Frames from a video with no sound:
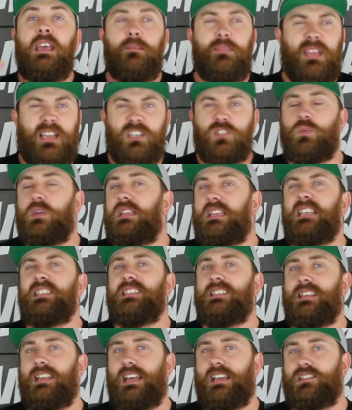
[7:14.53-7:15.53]
because we
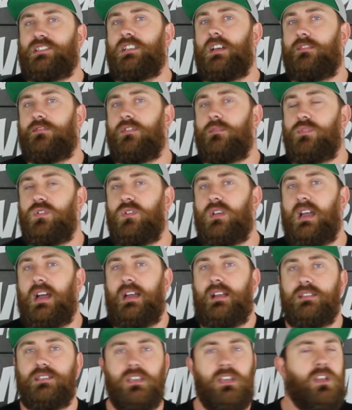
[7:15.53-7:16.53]
listen to that stuff from you
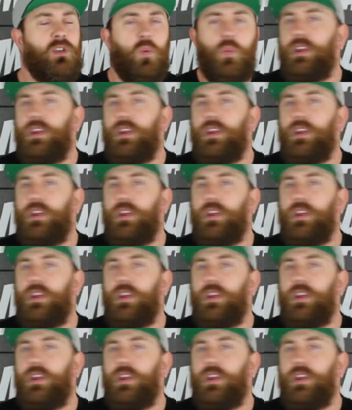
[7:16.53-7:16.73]
guys.